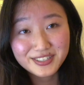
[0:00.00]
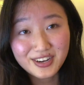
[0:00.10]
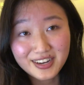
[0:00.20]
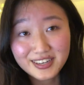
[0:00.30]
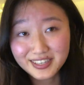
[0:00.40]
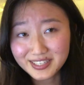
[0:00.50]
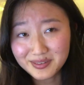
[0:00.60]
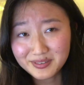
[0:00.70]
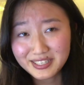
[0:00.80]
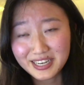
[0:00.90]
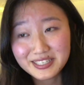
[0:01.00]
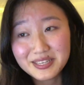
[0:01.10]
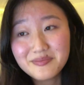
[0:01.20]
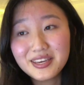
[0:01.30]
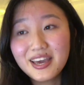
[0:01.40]
distracted because someone's
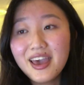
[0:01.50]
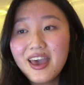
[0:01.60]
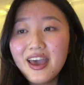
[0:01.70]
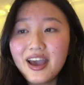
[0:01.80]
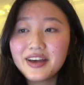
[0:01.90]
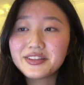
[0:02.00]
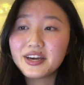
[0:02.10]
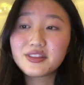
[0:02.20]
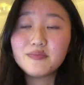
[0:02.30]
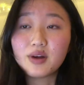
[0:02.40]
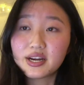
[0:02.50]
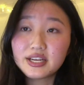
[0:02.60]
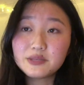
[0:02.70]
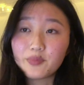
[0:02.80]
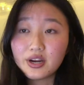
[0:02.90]
texting me and like the
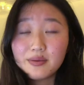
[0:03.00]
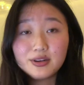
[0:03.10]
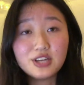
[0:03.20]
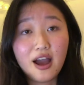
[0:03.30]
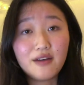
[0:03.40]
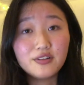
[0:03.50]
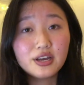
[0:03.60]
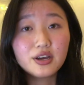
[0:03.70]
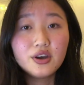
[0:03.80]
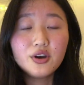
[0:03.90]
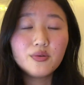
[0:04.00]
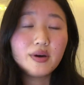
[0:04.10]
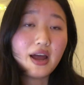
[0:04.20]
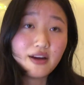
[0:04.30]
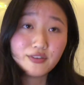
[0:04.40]
markets pretty much have like
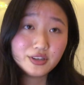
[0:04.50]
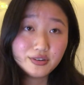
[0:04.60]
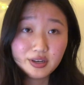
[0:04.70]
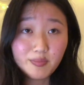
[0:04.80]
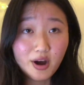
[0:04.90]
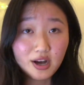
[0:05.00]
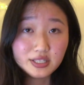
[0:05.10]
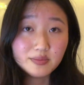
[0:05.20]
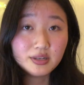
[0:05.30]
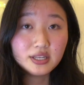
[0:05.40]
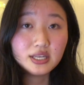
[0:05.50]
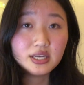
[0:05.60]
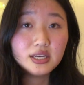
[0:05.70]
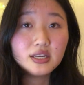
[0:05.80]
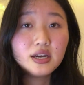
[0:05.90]
whatever you could possibly
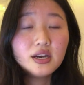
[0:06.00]
need.